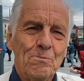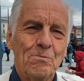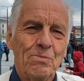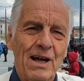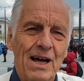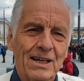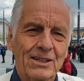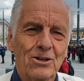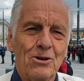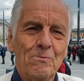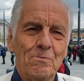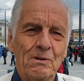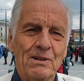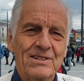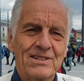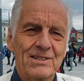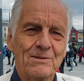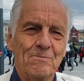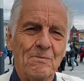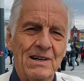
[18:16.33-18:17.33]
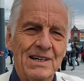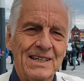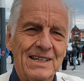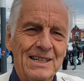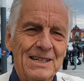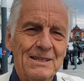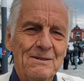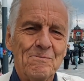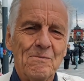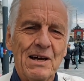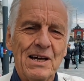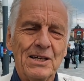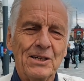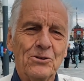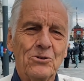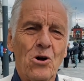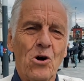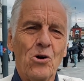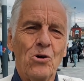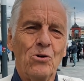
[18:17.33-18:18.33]
accomplished my
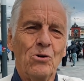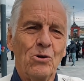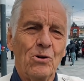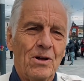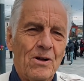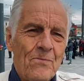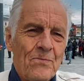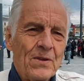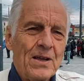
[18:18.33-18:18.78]
goal